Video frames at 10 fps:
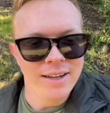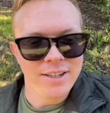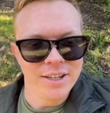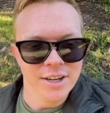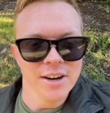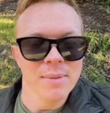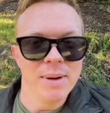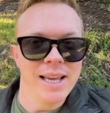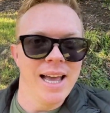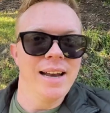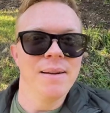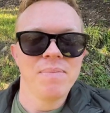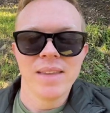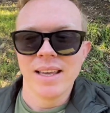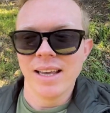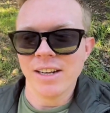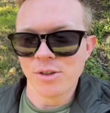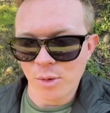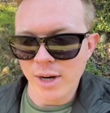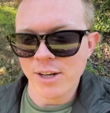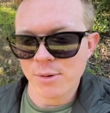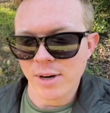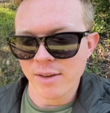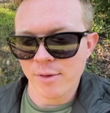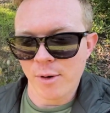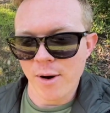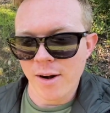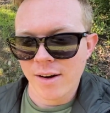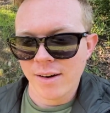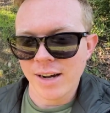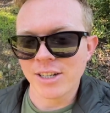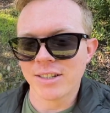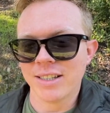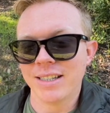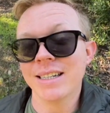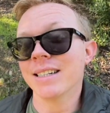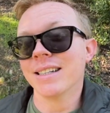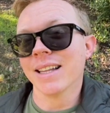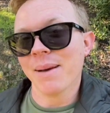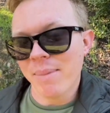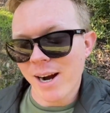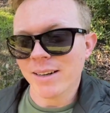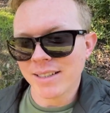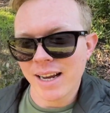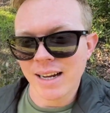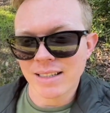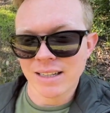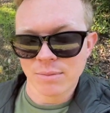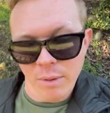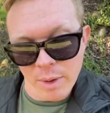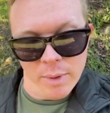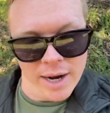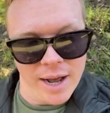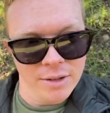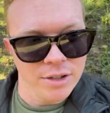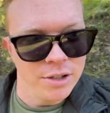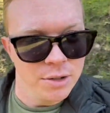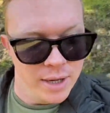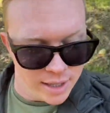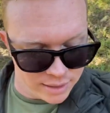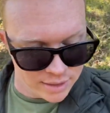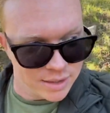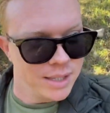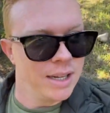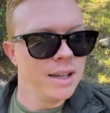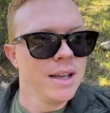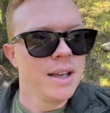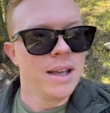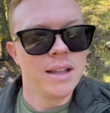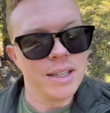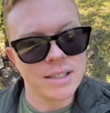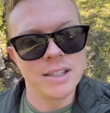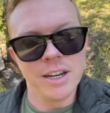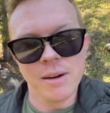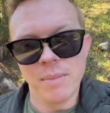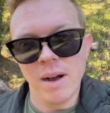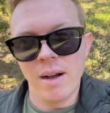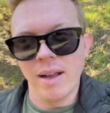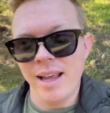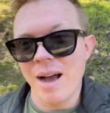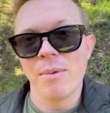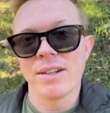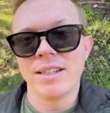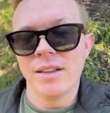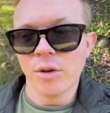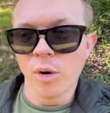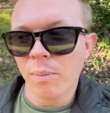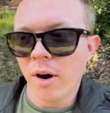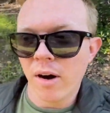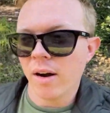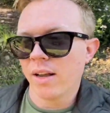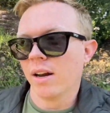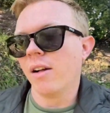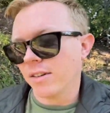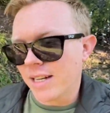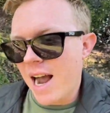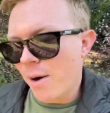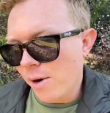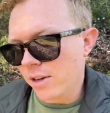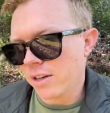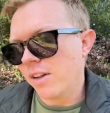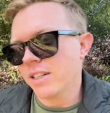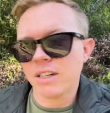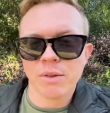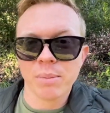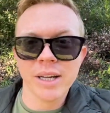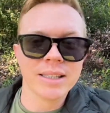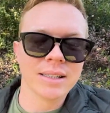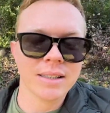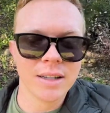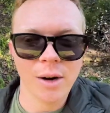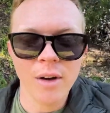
Europe again in 2024, not just to see Disneyland Paris again, because that's what we went out to see this year, but yeah, I want to see Thorpe Park and Alton Towers and all these different places, so